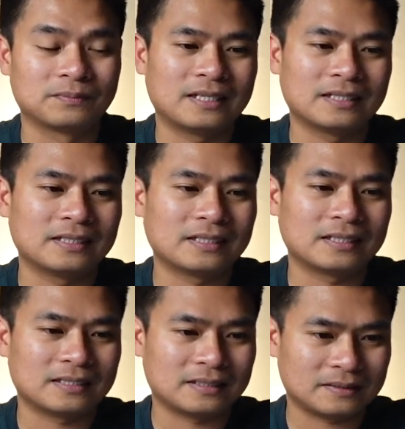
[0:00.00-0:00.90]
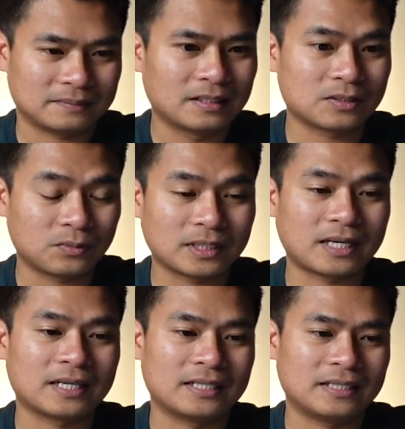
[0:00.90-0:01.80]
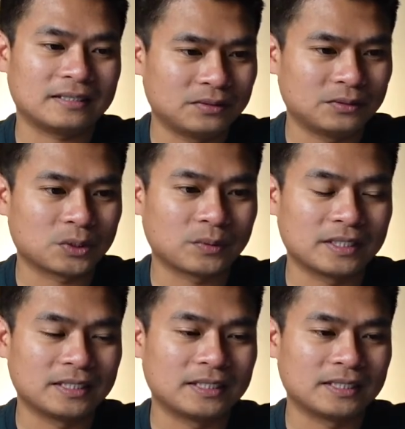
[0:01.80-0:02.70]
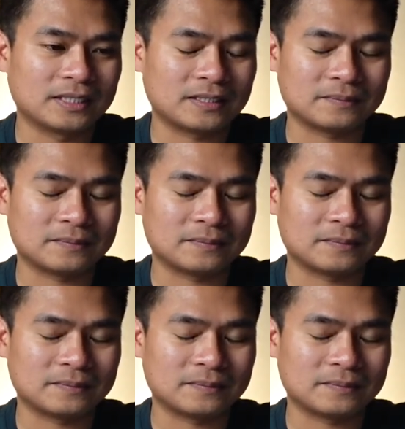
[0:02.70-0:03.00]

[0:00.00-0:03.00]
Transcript: I think that's what I usually